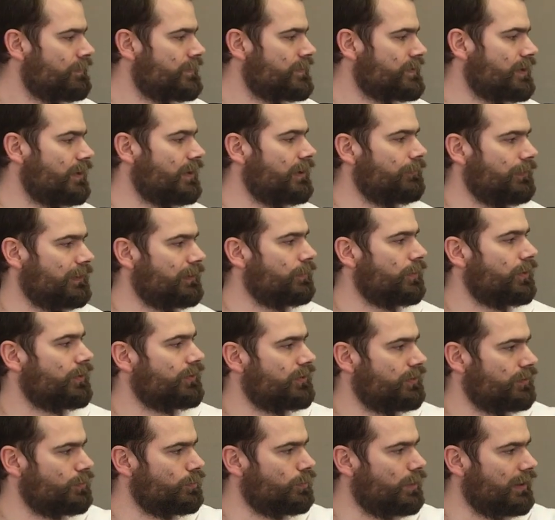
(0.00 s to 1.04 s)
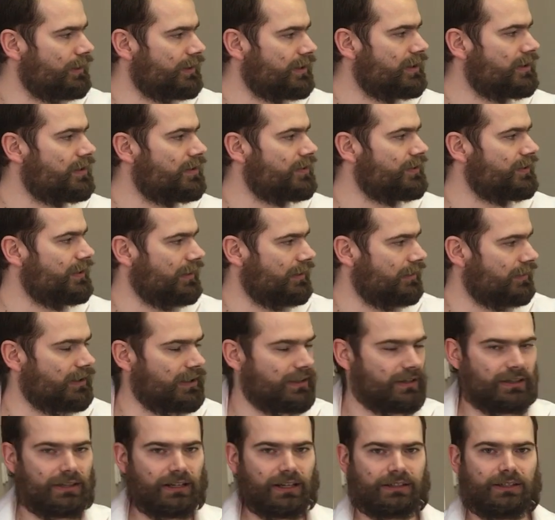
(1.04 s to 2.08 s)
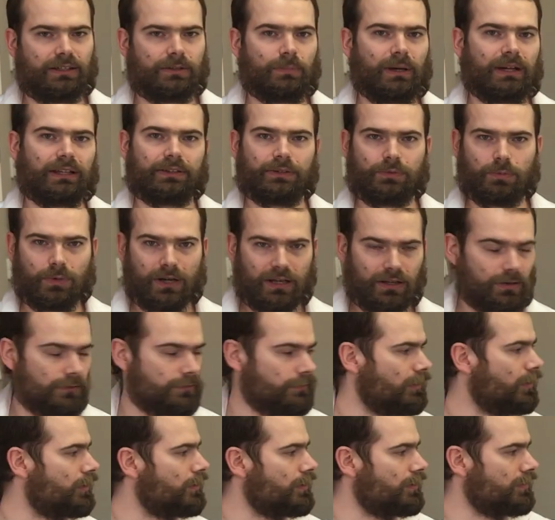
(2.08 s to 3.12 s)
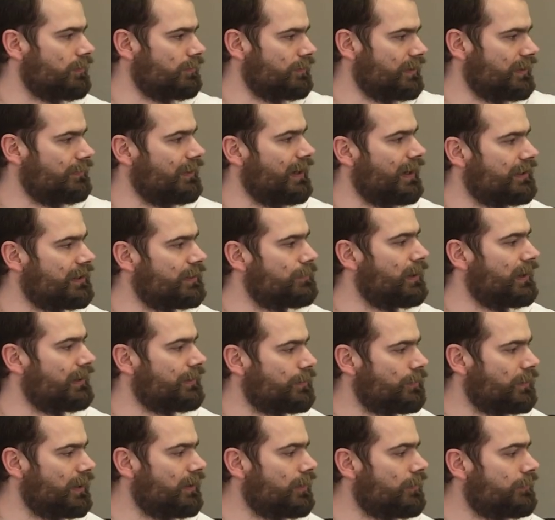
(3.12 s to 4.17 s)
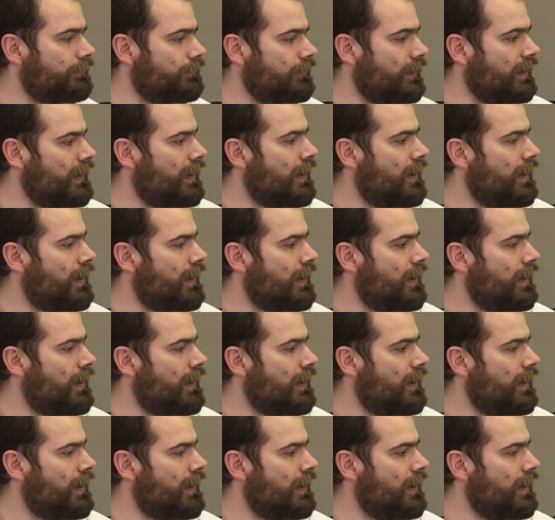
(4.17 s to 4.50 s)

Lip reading: So if it was 1 year, then they deduct it by 12 or divided by 12,